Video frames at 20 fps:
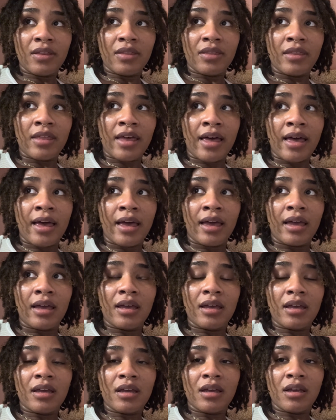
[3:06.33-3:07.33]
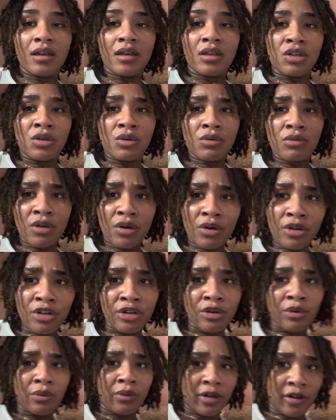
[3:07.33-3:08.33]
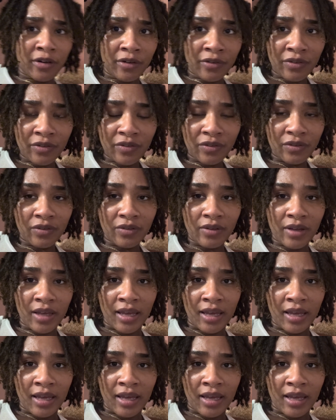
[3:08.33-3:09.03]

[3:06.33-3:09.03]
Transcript: that you know your worth.